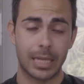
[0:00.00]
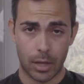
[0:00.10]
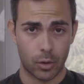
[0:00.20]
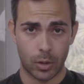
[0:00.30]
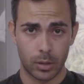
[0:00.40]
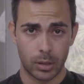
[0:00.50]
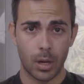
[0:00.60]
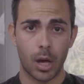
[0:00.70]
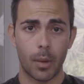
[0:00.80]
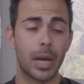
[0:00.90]
together.
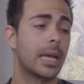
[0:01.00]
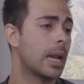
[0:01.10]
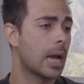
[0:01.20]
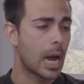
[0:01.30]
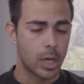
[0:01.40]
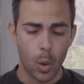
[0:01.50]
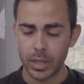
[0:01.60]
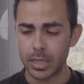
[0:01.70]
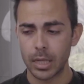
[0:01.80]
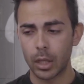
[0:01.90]
Again, I know
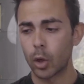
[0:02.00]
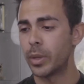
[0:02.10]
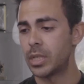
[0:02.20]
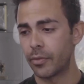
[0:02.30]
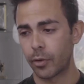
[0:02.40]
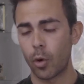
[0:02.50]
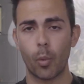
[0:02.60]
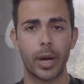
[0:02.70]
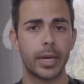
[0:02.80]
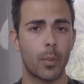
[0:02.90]
it's a little bit difficult
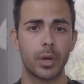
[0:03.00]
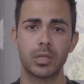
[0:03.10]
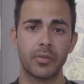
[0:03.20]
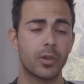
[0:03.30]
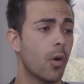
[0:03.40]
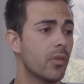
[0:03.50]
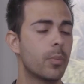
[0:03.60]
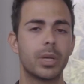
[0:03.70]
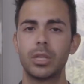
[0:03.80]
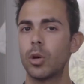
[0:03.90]
right now because of COVID,
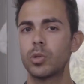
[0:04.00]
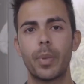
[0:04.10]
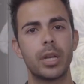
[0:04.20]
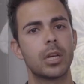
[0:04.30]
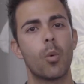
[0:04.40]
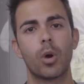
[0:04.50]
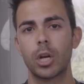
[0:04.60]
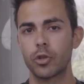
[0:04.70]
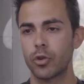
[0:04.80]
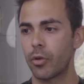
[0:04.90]
but depending on what
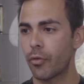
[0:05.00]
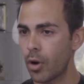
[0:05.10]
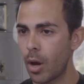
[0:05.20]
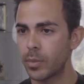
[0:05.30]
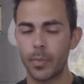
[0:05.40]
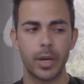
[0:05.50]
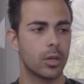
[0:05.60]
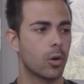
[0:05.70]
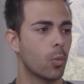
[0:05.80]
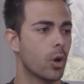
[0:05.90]
country you're from,
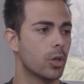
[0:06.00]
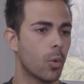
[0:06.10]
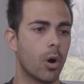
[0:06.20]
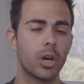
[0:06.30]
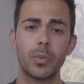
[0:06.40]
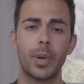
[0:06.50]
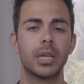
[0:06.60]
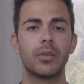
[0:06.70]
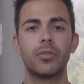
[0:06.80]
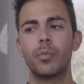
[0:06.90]
depending on where you are,
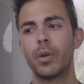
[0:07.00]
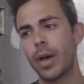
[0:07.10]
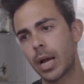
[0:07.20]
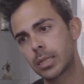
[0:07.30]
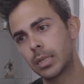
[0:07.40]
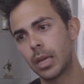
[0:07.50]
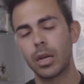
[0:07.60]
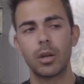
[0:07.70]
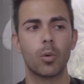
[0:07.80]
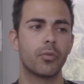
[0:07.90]
depending if you've been
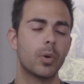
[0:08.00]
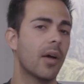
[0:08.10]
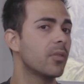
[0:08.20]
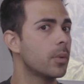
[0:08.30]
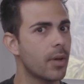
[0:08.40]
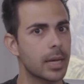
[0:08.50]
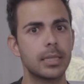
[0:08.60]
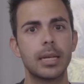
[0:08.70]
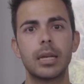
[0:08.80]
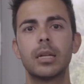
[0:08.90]
vaccinated or if you haven't been
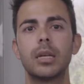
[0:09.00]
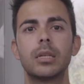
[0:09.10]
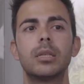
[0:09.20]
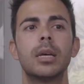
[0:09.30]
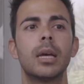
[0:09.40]
vaccinated,